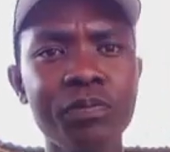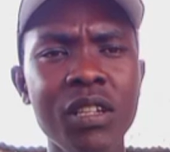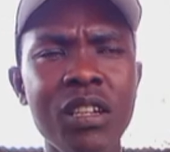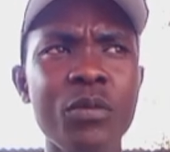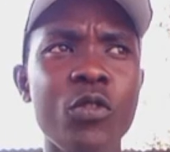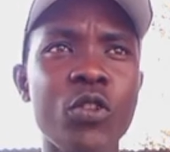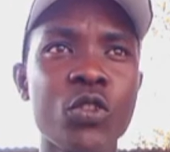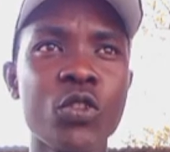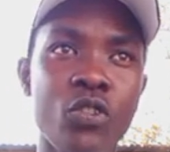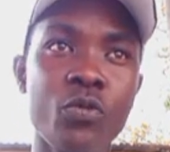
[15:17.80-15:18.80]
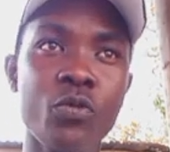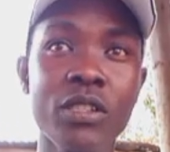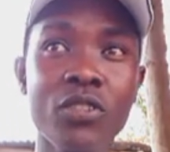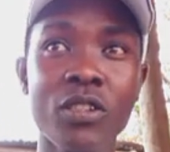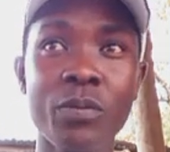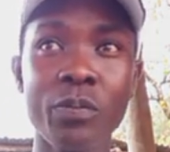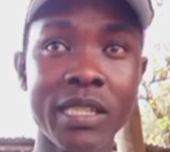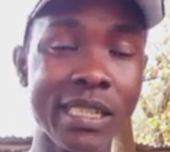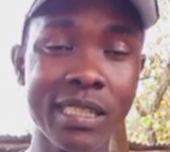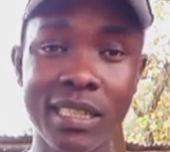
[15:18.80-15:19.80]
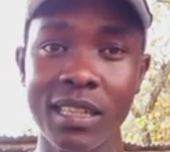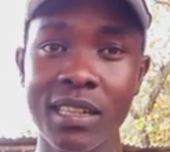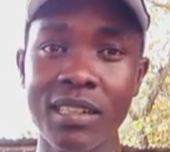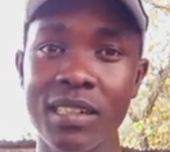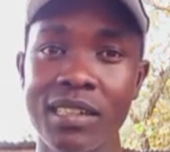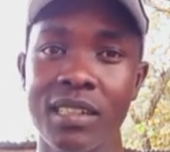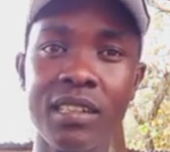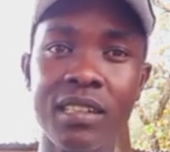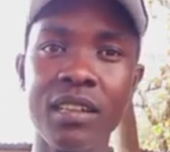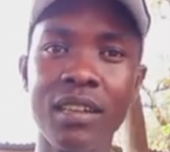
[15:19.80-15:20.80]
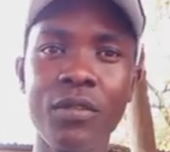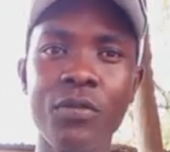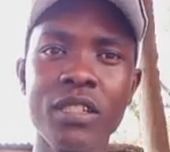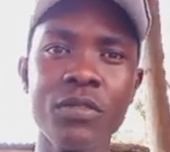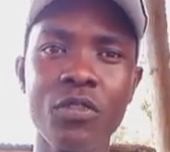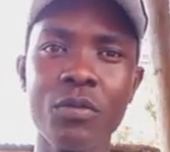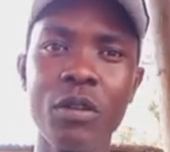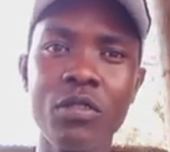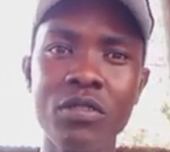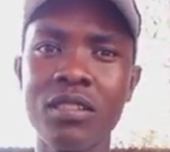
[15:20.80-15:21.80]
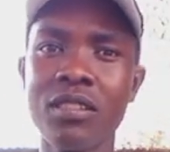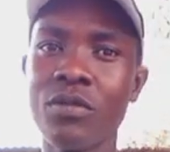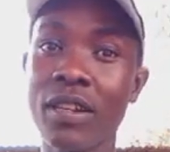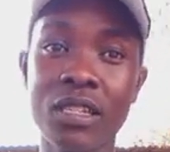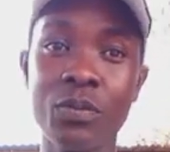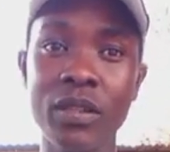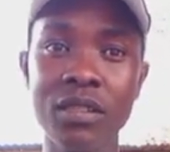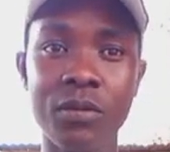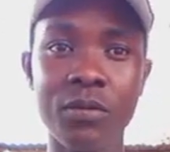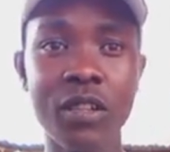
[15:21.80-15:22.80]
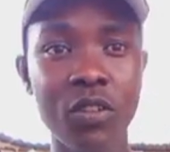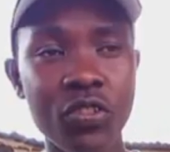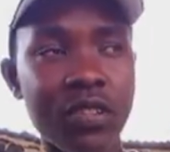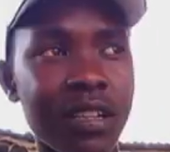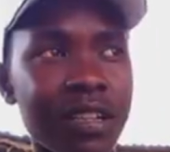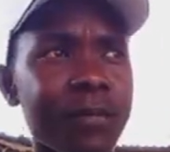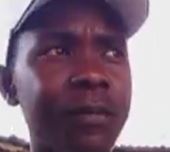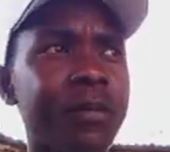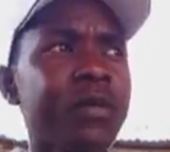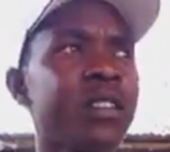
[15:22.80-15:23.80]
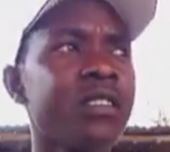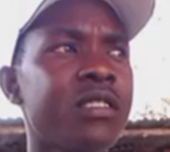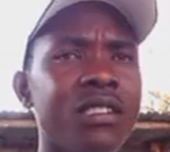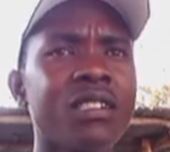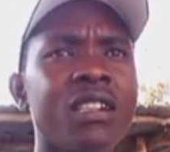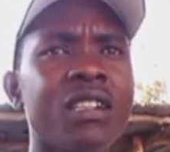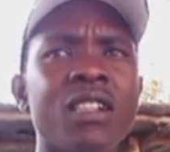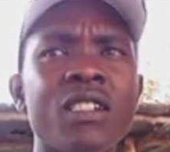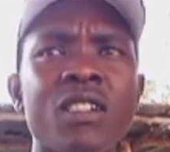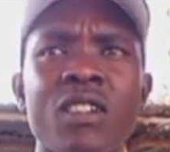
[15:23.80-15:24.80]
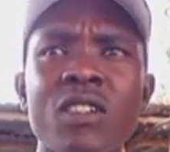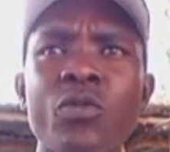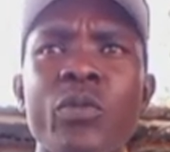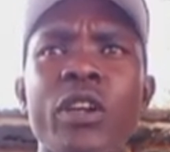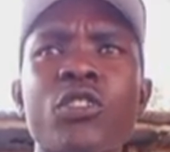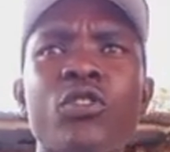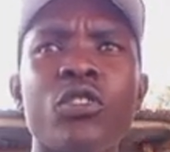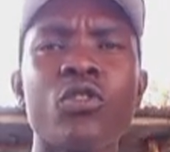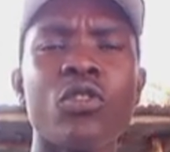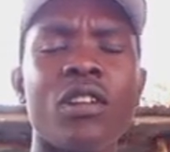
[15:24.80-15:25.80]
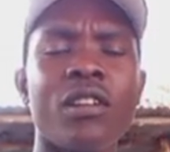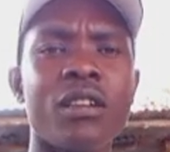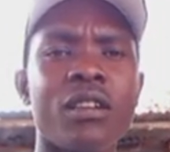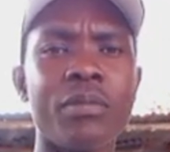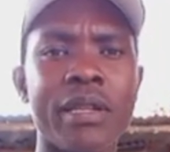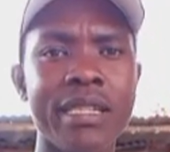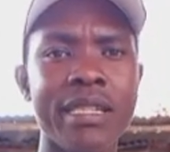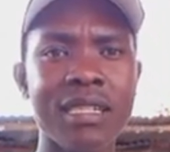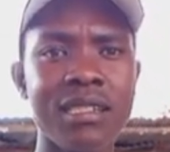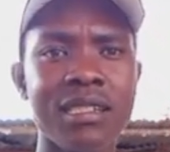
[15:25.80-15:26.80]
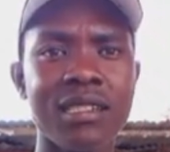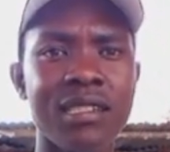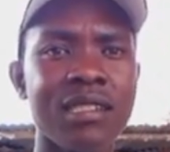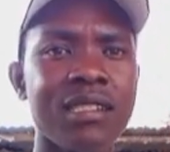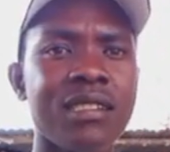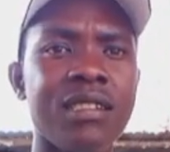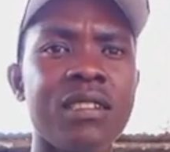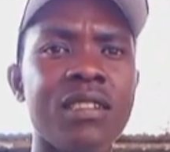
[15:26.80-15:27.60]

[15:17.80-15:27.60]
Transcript: Because when you base on purchasing the heifers from outside, it's very expensive, very costly. Yeah. So make sure you have breeders. Yeah.